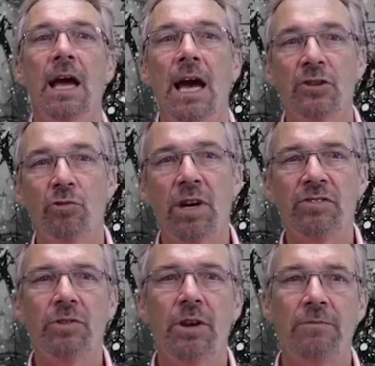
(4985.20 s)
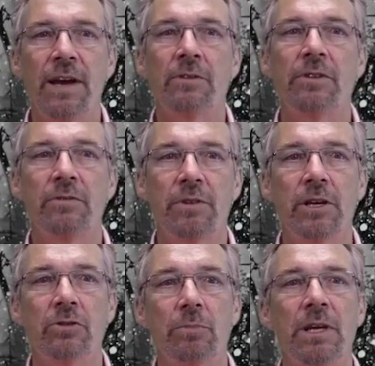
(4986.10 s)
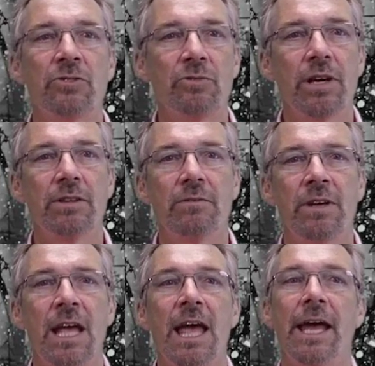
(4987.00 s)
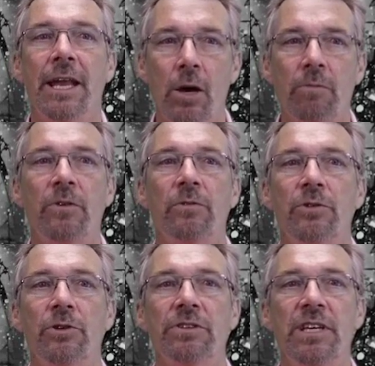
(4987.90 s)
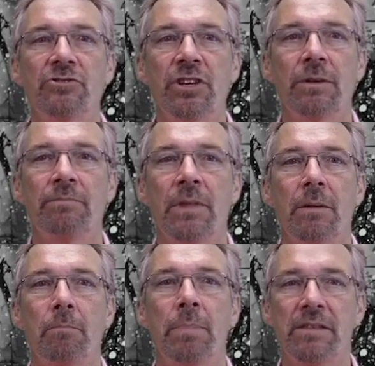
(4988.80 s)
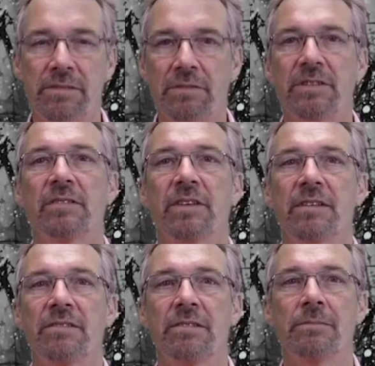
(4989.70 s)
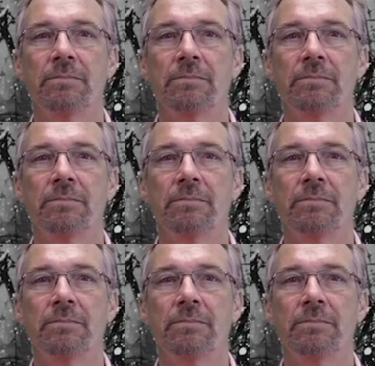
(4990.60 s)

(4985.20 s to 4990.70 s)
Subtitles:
I trust you have found this video to be instructive and helpful for your teaching. Best of success.